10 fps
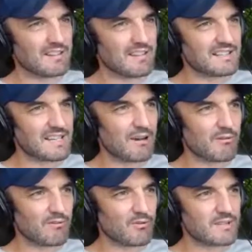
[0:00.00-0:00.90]
that's how
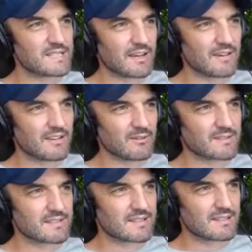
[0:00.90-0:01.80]
we've always done it, though,
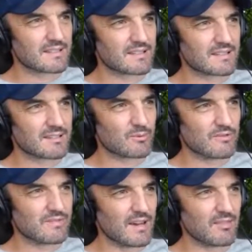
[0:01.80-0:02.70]
isn't it?
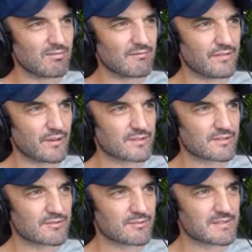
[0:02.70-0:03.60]
We've done focus
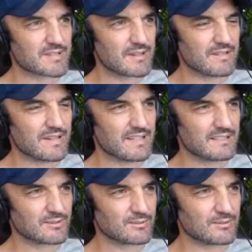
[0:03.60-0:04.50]
group
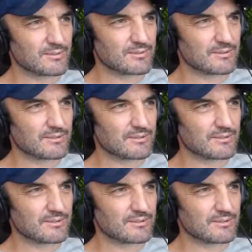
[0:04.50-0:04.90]
surveys or